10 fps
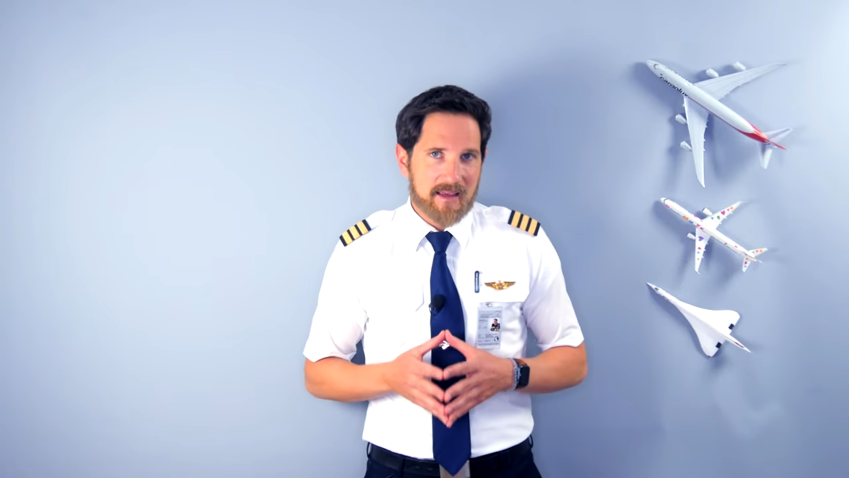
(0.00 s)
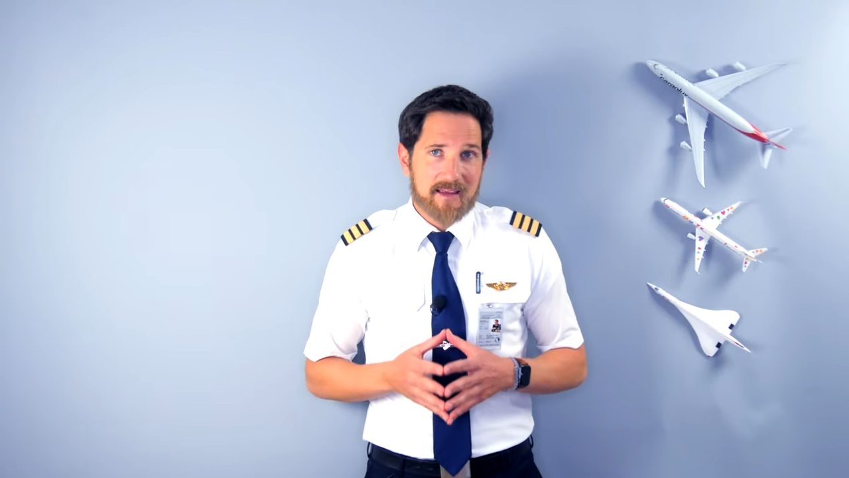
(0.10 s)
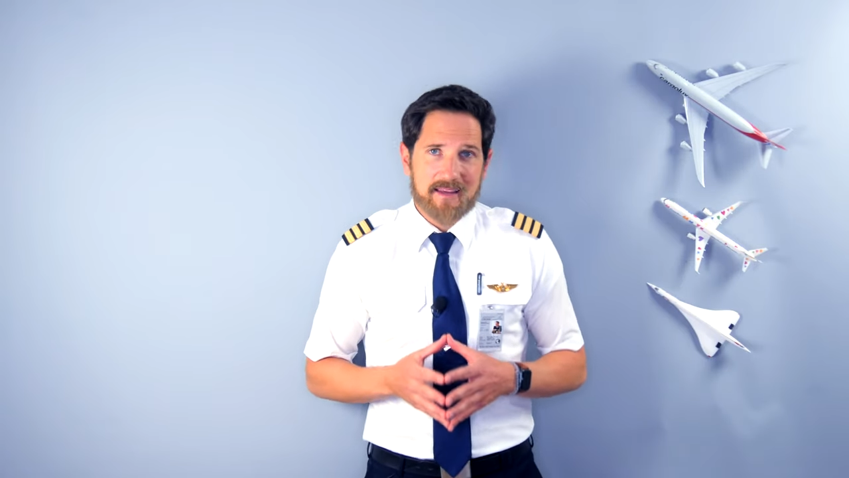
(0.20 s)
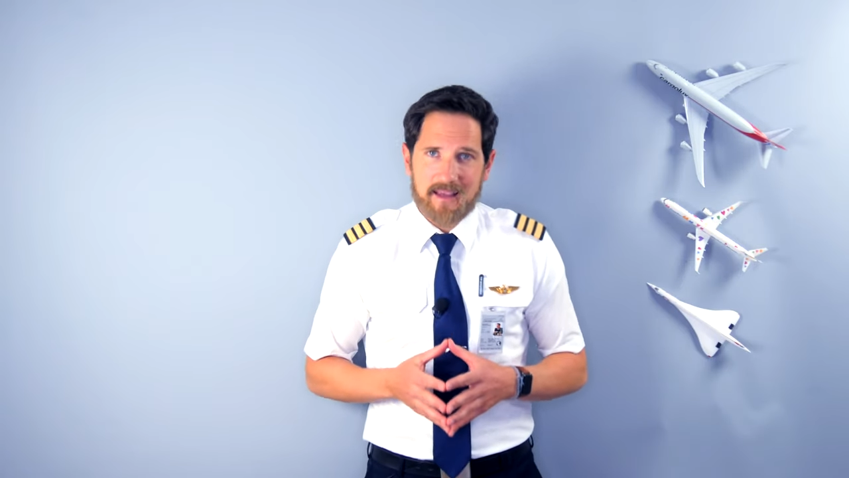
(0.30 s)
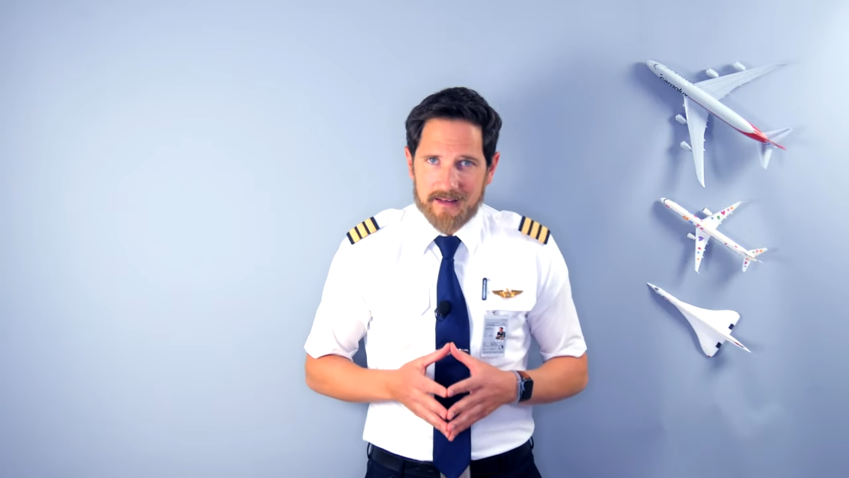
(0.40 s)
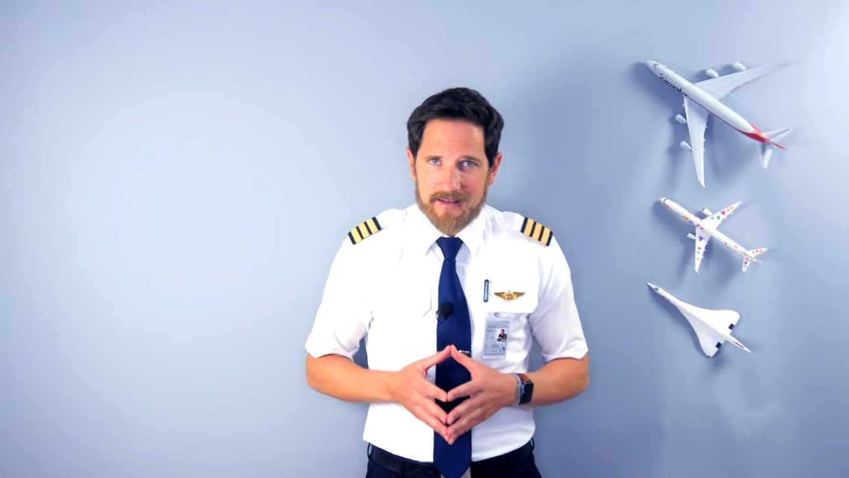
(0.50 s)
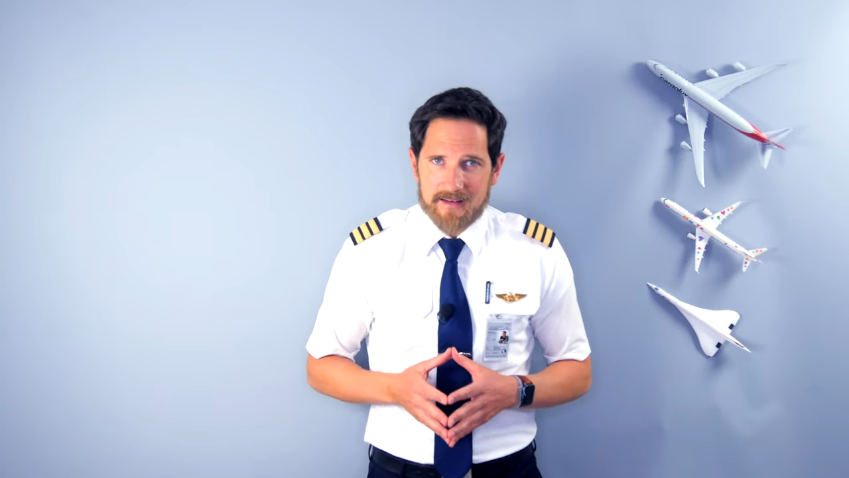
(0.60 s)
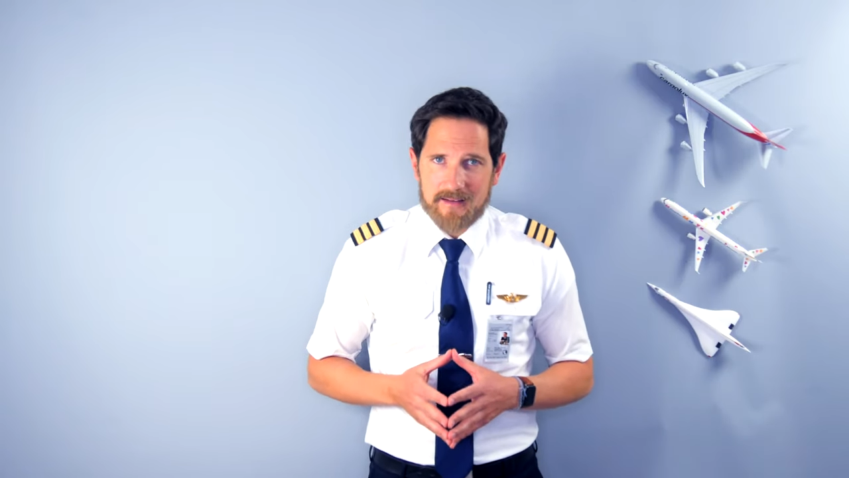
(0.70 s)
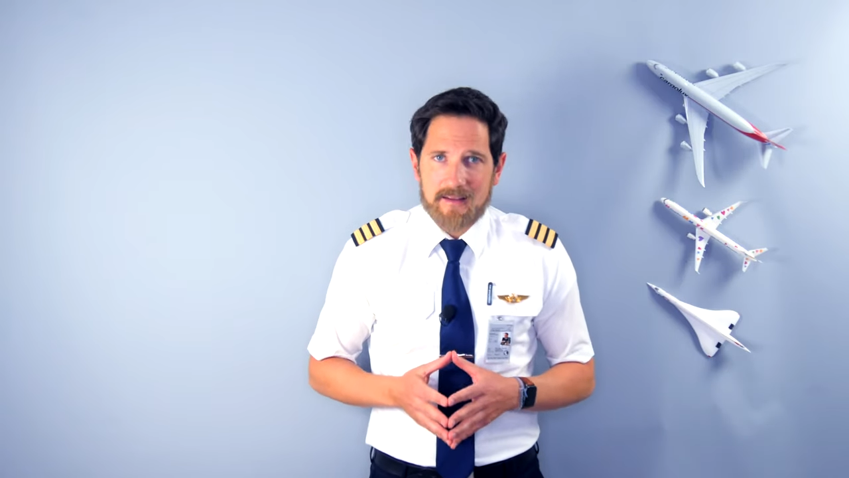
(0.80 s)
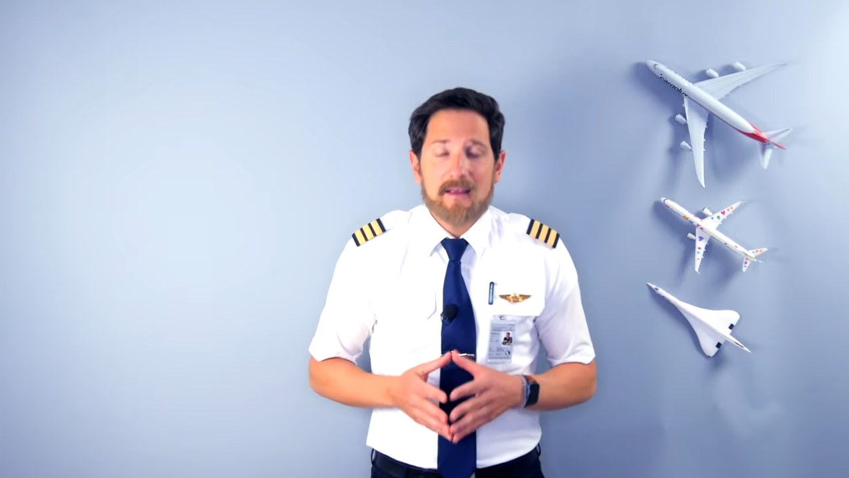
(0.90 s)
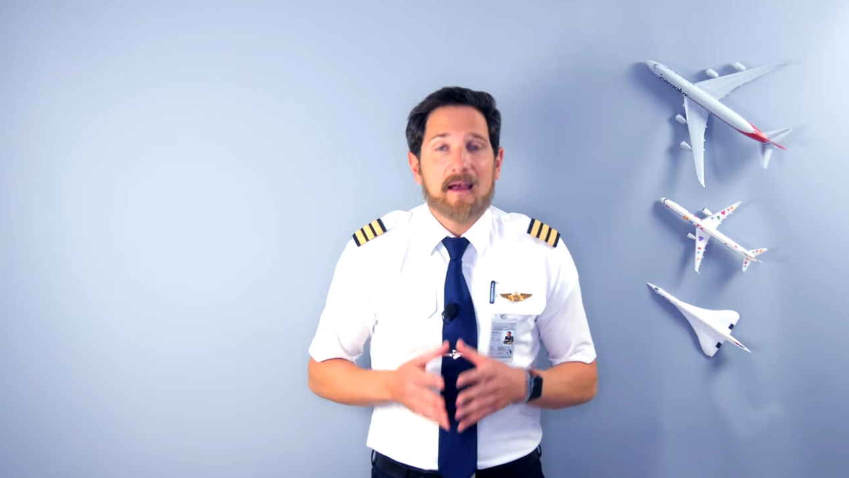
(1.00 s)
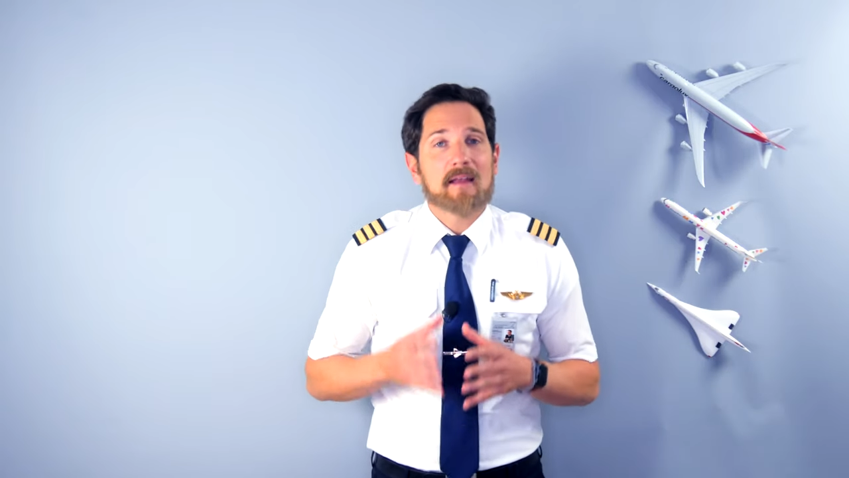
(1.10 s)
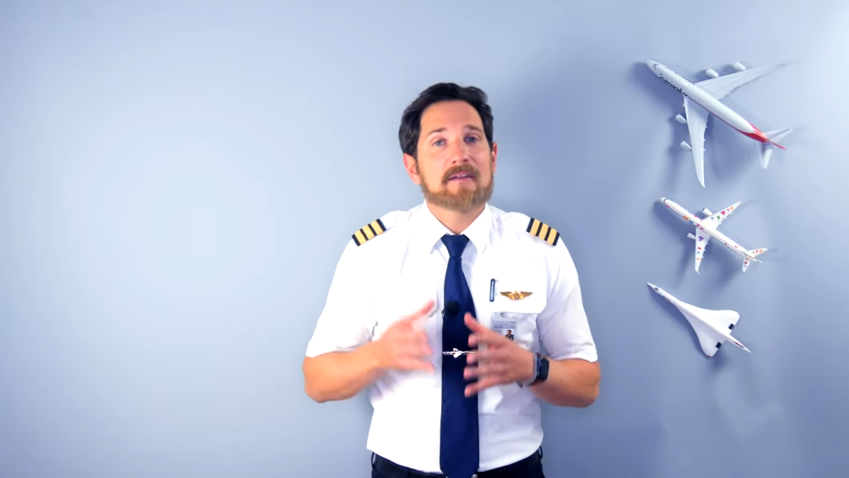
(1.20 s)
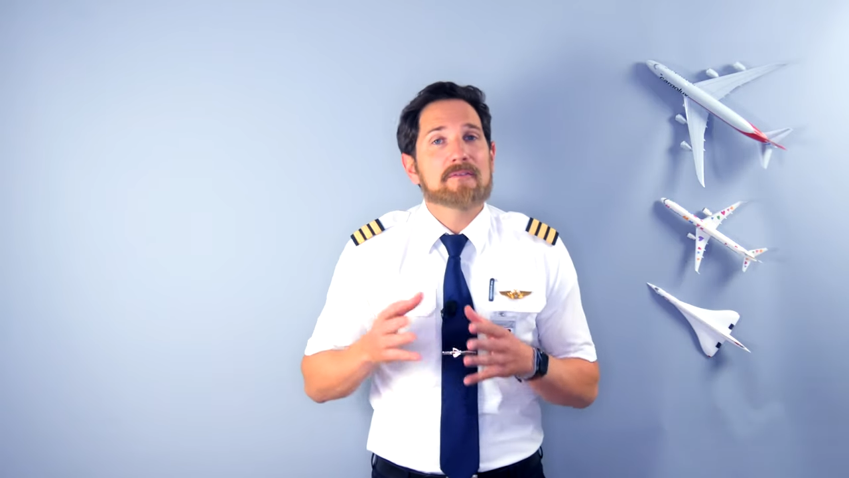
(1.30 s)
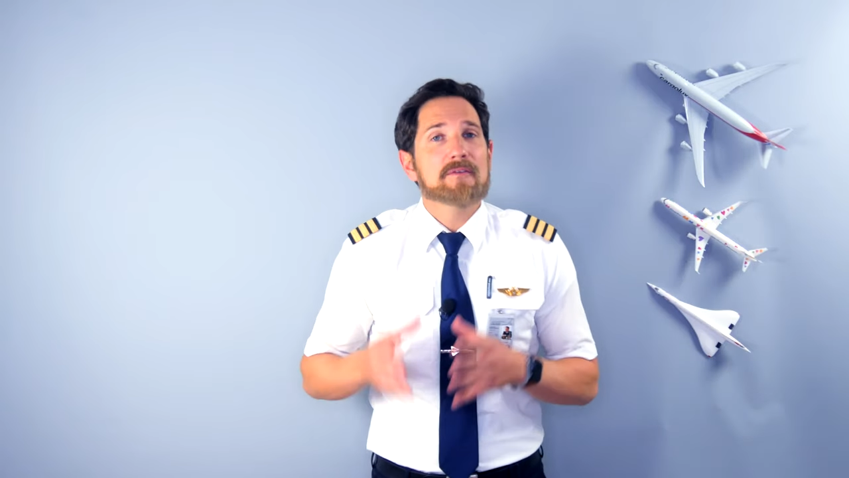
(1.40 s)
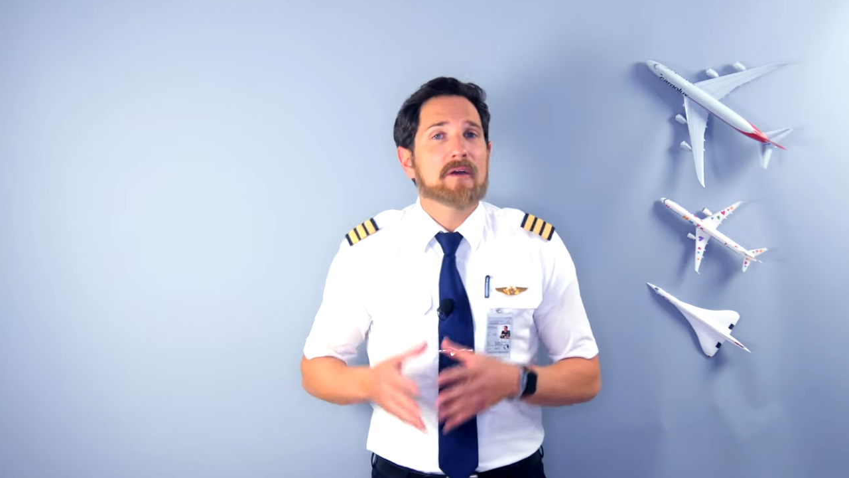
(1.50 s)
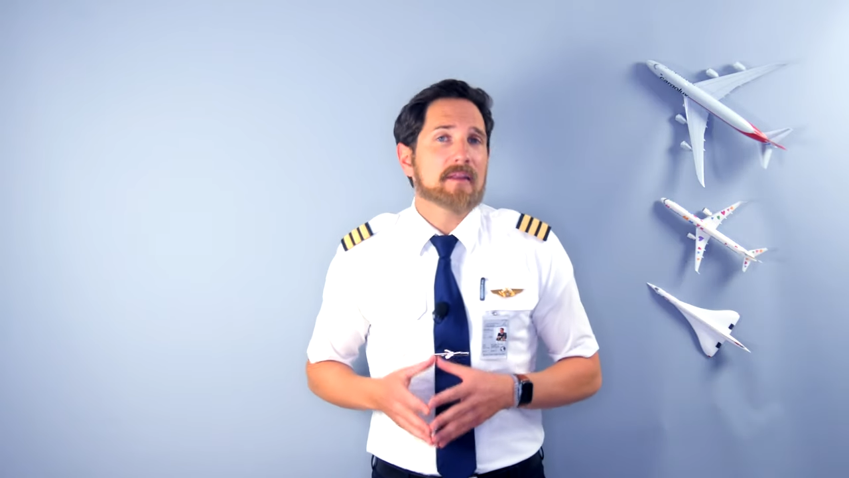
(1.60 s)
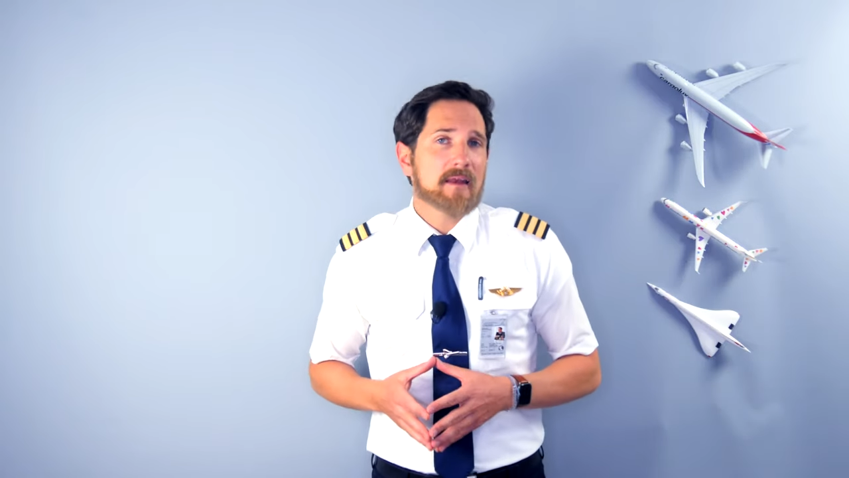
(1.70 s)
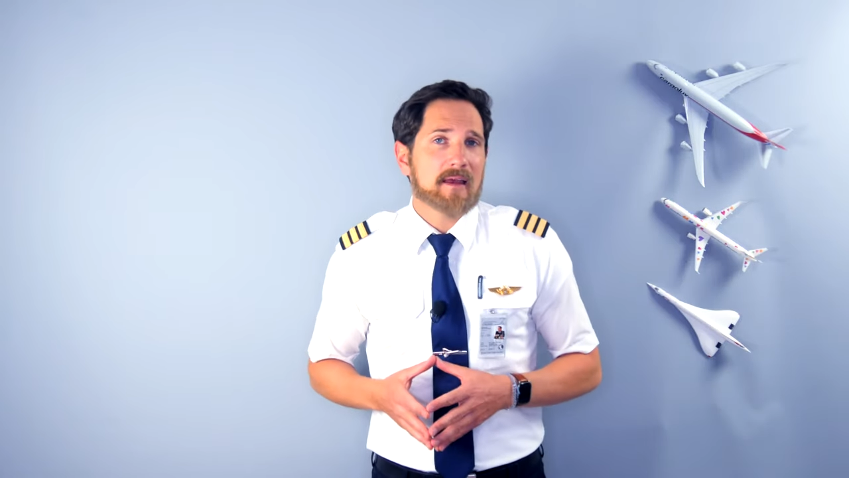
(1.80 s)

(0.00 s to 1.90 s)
Air Canada and a few other